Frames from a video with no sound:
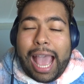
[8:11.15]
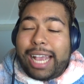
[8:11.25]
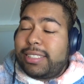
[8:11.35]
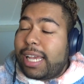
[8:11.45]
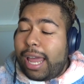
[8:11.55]
I
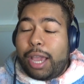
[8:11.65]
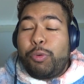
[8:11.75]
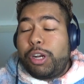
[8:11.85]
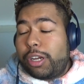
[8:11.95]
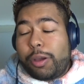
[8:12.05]
said I
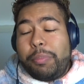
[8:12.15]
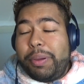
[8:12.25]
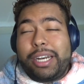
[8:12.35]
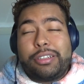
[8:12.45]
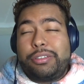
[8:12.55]
wouldn't
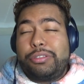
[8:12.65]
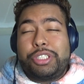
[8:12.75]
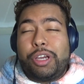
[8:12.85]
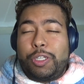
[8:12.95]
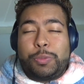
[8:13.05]
compare the two
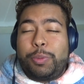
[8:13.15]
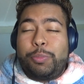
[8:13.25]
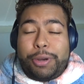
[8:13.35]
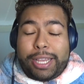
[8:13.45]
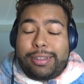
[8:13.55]
shows, but
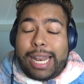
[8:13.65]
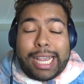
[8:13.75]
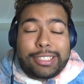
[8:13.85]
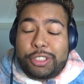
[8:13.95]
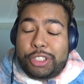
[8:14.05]
Brandon
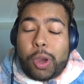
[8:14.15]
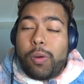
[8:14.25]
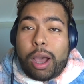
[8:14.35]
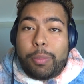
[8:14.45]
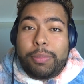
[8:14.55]
has to show
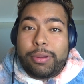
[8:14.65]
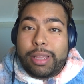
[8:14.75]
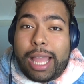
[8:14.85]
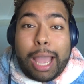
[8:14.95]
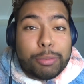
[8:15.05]
up.
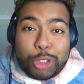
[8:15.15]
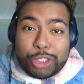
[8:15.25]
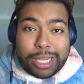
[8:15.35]
I'm just